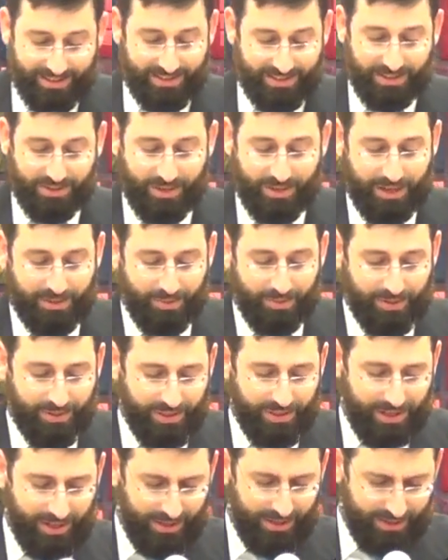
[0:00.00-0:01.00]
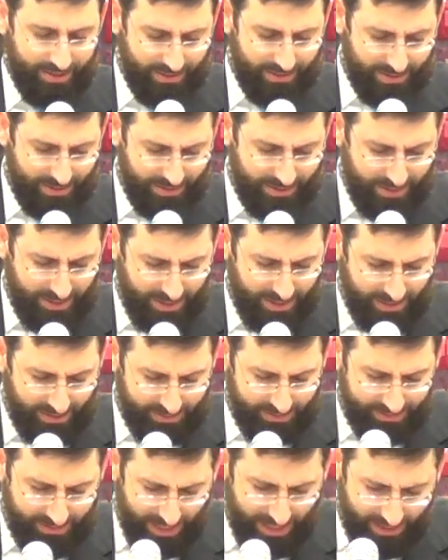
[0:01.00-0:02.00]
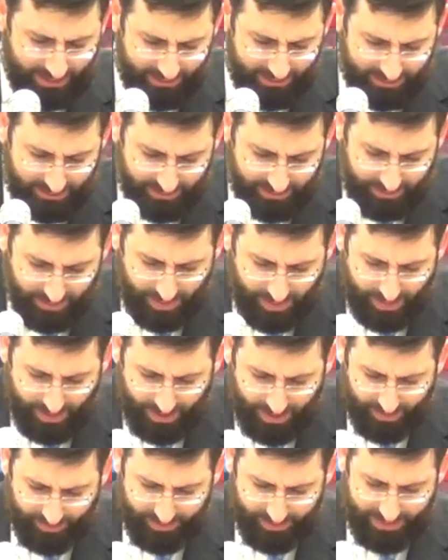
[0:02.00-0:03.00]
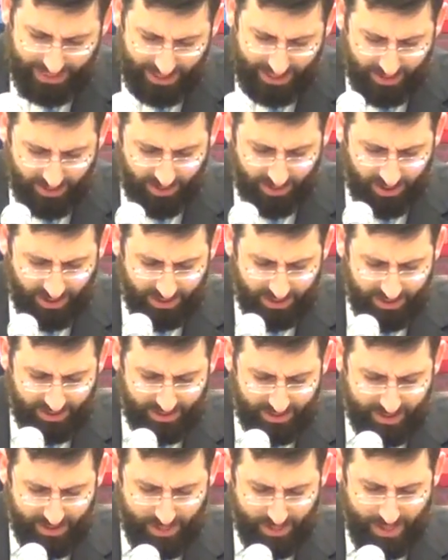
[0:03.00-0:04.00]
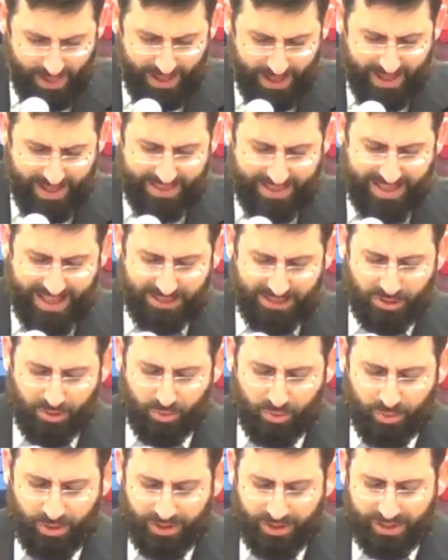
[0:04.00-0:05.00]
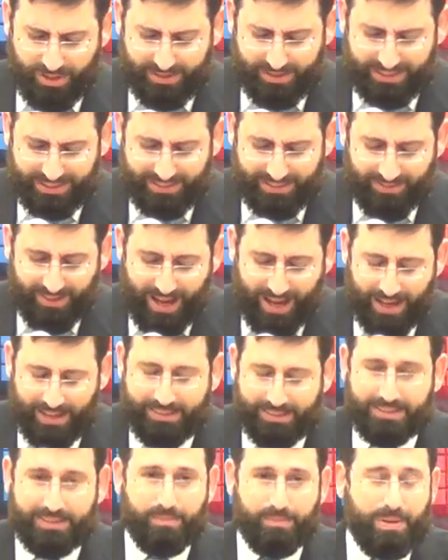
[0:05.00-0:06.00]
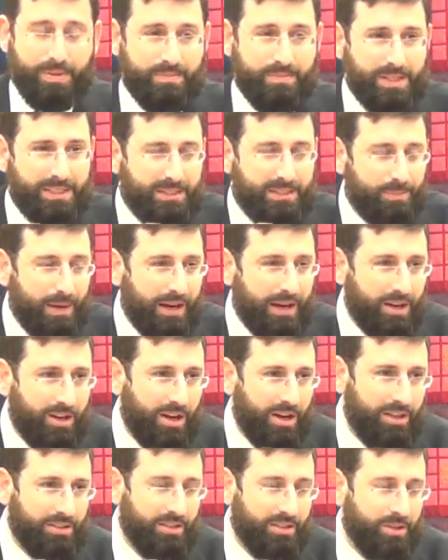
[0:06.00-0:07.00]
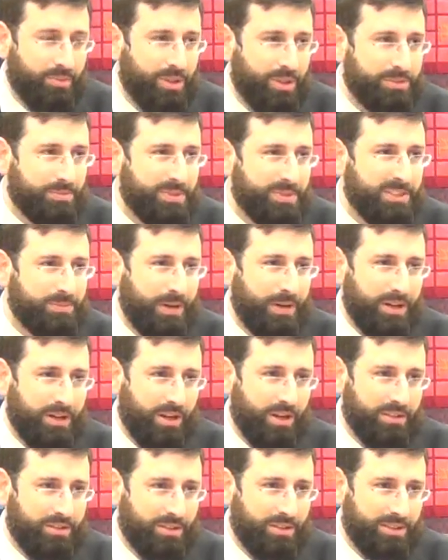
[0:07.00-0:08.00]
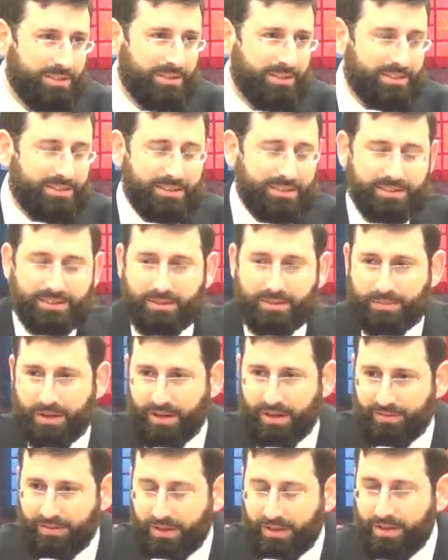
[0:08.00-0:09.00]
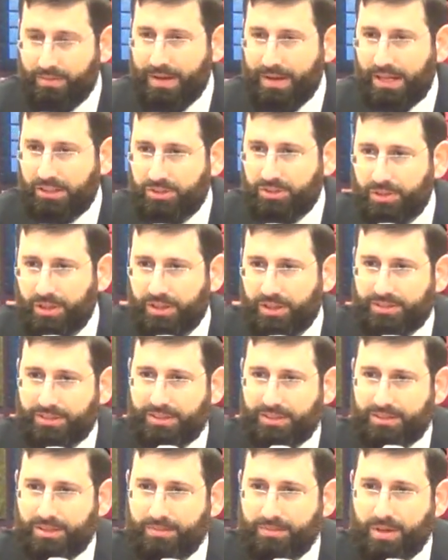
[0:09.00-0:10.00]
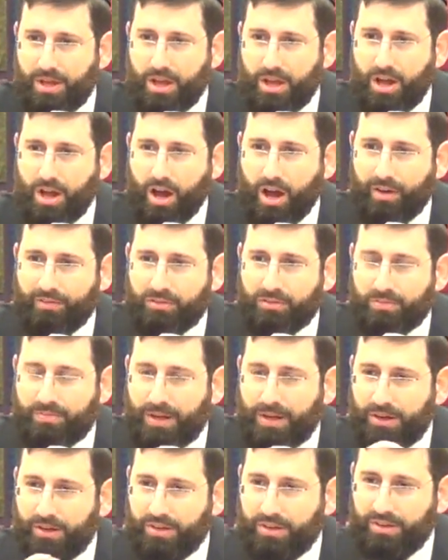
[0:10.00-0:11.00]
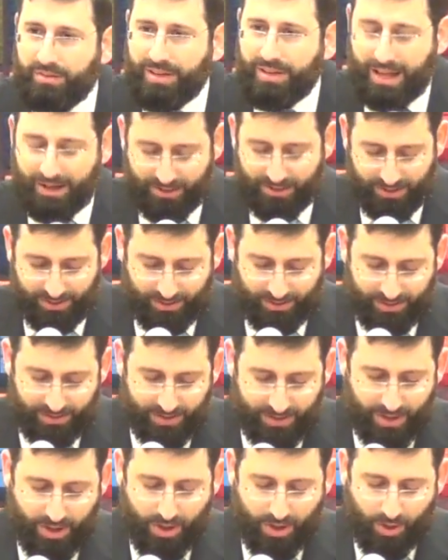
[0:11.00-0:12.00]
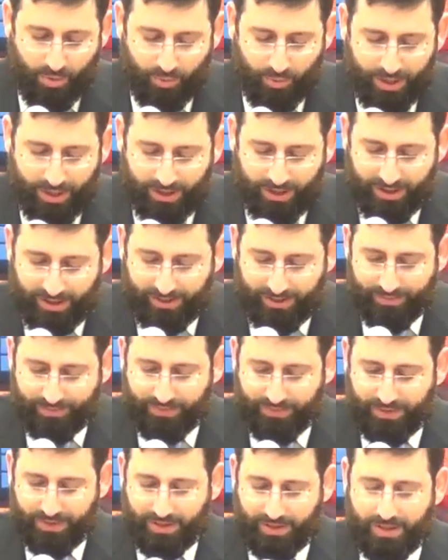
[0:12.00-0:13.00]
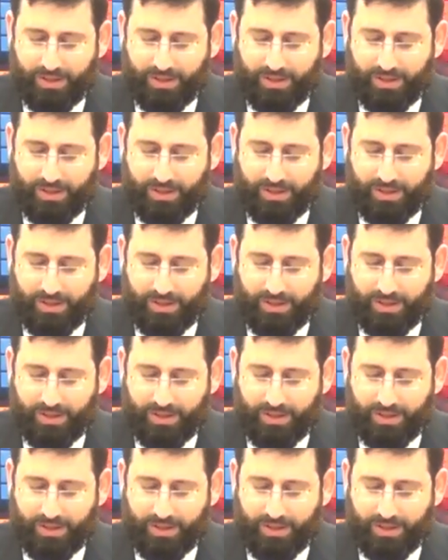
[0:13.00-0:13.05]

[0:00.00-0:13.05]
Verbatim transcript: an incredible thing. He says, if you take a look, that the word Tzfas, the Mispar Katan, what's Mispar Katan? That's a system of gematria, a system of numerical value, where